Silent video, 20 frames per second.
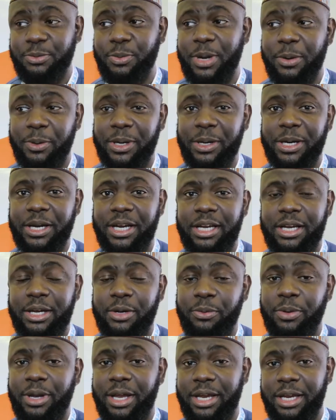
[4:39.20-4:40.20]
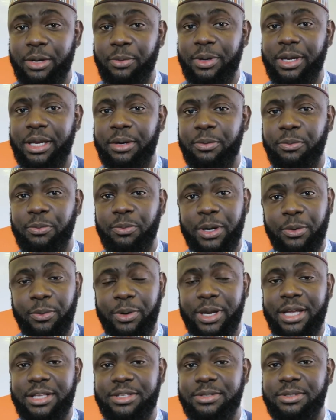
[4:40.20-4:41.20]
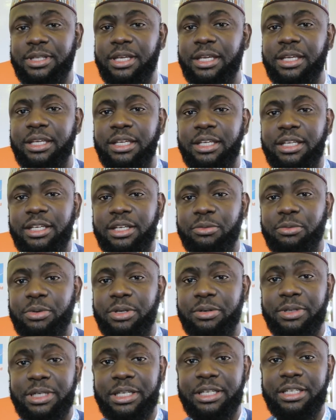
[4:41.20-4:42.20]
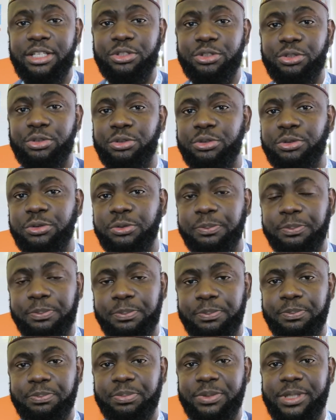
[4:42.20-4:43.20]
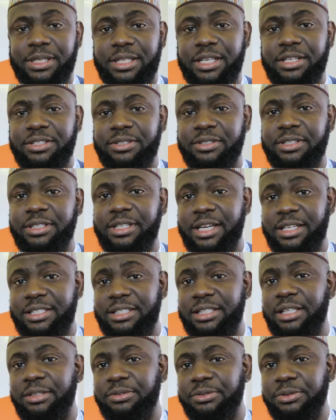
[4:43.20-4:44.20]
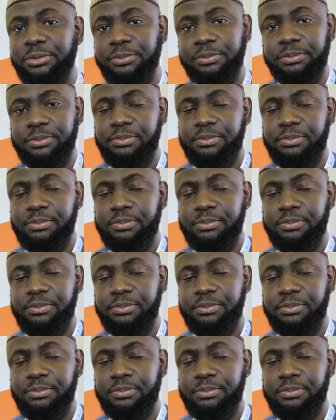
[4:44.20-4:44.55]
why we're here where we are today. We really need to take things to the next level.